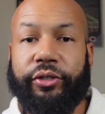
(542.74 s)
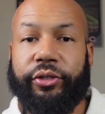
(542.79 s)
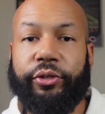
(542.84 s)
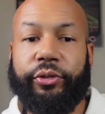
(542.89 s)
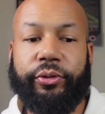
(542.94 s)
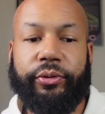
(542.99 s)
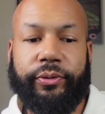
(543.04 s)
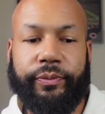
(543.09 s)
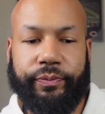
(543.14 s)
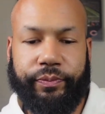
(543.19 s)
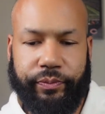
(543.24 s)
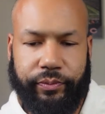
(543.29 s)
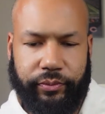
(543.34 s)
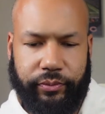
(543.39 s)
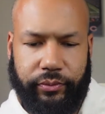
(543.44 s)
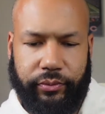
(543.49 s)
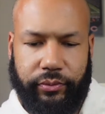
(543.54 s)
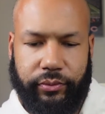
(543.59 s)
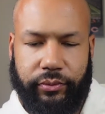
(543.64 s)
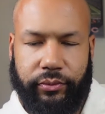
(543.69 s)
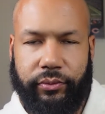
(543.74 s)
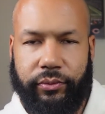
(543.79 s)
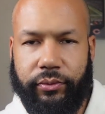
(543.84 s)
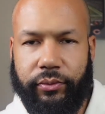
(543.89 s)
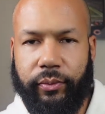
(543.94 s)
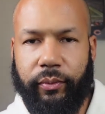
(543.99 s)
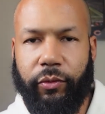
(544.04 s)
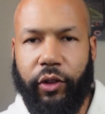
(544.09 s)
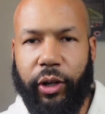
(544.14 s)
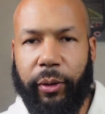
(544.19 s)
to
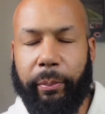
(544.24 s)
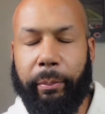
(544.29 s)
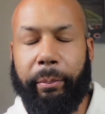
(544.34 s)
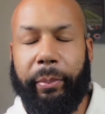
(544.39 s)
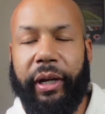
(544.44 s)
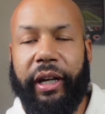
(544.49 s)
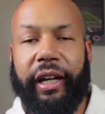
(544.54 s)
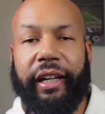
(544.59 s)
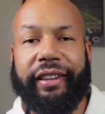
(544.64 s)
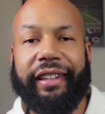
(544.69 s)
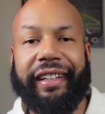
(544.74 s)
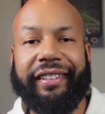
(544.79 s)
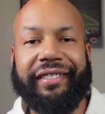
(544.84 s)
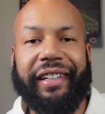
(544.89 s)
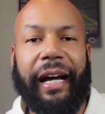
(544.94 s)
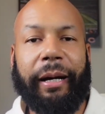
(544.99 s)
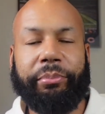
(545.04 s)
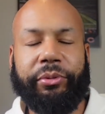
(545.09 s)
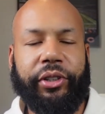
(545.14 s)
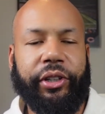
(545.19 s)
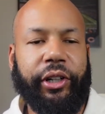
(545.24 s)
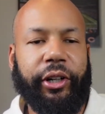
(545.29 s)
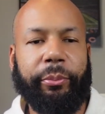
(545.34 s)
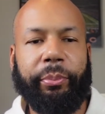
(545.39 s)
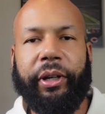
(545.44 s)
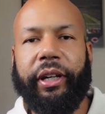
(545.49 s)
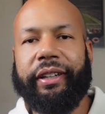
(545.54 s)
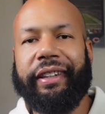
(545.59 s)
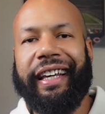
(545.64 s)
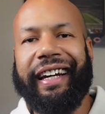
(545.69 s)
be at that top tier,
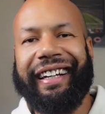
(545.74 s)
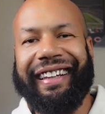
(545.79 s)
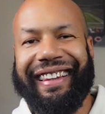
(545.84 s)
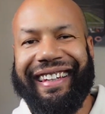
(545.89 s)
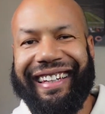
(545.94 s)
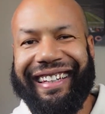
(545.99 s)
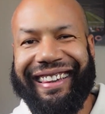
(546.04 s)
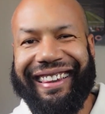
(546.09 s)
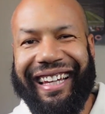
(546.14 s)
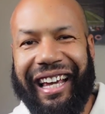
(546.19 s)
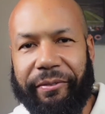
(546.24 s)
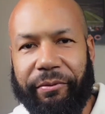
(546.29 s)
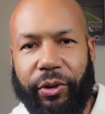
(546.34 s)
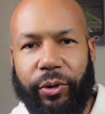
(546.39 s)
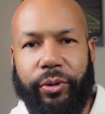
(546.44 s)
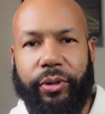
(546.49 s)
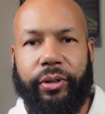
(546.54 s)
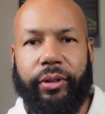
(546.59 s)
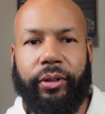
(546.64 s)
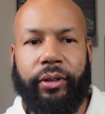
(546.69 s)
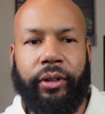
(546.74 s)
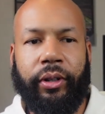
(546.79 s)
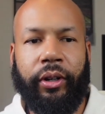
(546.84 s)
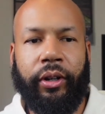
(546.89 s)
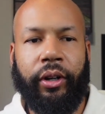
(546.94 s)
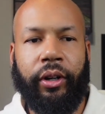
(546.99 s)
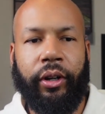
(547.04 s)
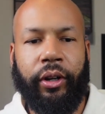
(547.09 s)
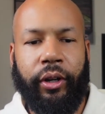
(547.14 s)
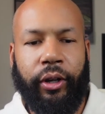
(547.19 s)
be at that elite level,
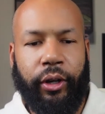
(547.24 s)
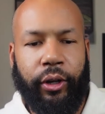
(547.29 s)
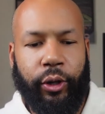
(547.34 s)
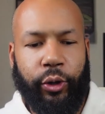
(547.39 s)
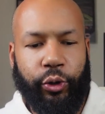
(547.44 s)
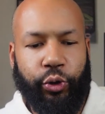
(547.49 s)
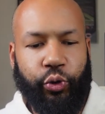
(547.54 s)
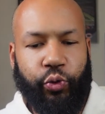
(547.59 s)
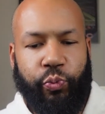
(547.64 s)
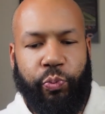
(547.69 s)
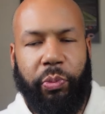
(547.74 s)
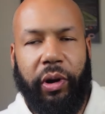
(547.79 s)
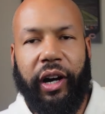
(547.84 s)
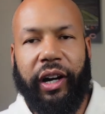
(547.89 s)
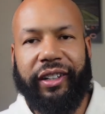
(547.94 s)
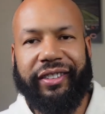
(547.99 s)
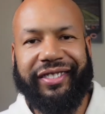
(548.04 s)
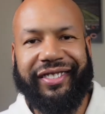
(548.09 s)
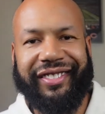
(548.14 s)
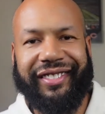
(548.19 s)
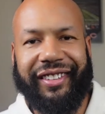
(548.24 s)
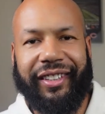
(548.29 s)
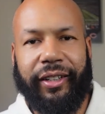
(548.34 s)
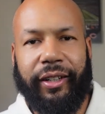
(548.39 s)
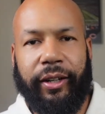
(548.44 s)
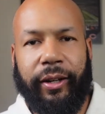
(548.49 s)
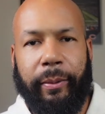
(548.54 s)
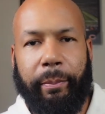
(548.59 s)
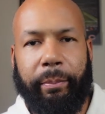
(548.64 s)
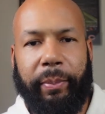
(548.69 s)
you must
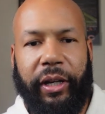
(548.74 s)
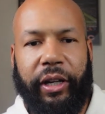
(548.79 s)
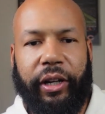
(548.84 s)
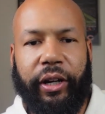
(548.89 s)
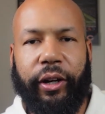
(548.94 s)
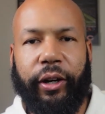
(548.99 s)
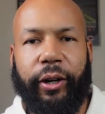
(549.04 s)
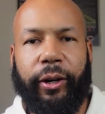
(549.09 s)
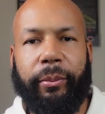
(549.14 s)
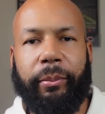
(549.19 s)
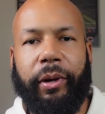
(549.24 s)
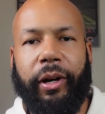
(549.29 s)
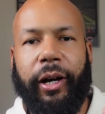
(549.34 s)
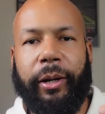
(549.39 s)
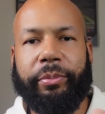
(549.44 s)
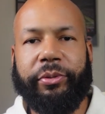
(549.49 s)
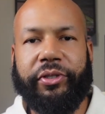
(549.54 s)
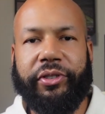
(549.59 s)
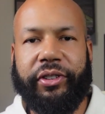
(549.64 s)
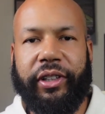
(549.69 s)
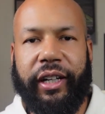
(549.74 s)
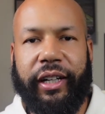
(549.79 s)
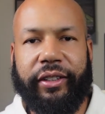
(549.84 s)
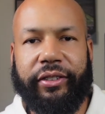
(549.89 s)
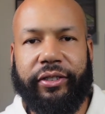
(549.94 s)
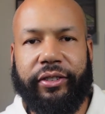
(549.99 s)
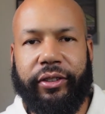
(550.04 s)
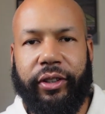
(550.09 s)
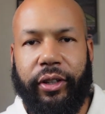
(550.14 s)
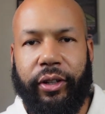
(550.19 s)
become
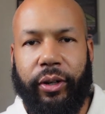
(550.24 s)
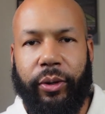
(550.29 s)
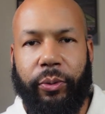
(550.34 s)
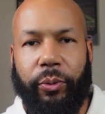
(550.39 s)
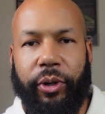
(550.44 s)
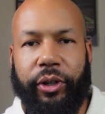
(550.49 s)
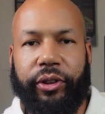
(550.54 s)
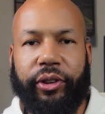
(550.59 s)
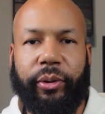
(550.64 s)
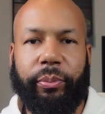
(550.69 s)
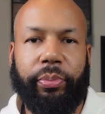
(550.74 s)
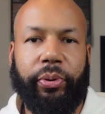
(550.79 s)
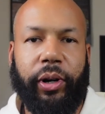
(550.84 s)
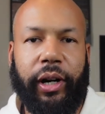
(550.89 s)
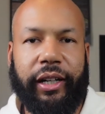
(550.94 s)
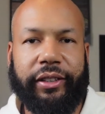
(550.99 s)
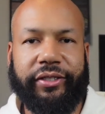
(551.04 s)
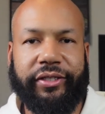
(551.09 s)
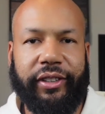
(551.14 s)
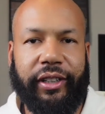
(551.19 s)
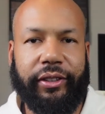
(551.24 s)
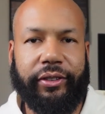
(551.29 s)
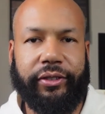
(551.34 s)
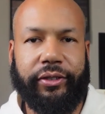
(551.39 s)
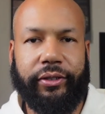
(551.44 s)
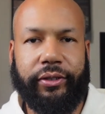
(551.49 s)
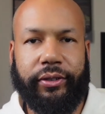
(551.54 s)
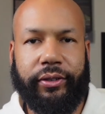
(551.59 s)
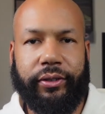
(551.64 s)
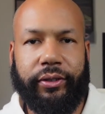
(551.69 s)
obsessed with the
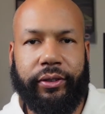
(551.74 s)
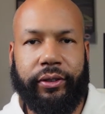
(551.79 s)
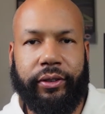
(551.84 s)
process.